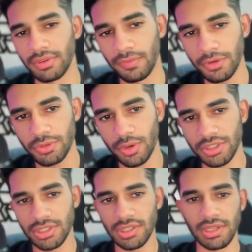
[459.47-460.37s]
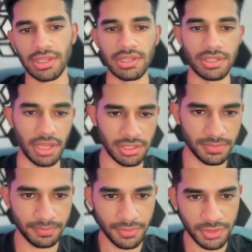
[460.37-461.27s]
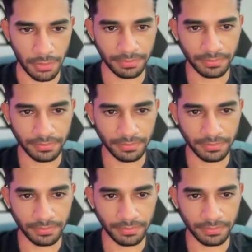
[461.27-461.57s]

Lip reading: The first question is this. So